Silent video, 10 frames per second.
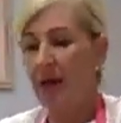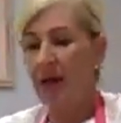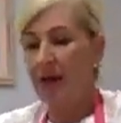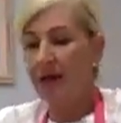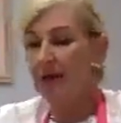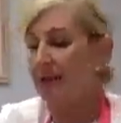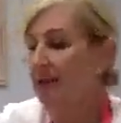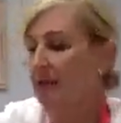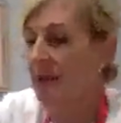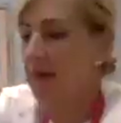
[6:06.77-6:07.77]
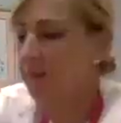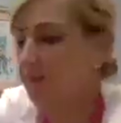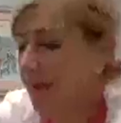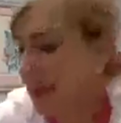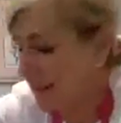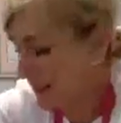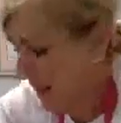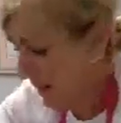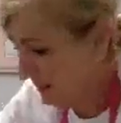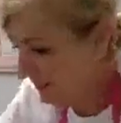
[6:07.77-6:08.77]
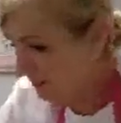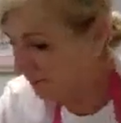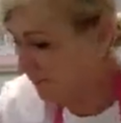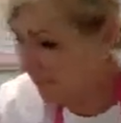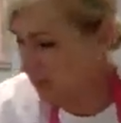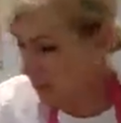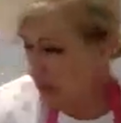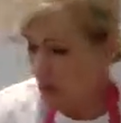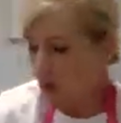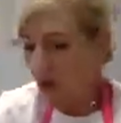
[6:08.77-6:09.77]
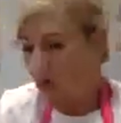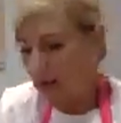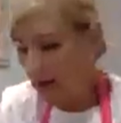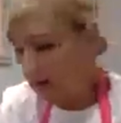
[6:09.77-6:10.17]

And then that's done. What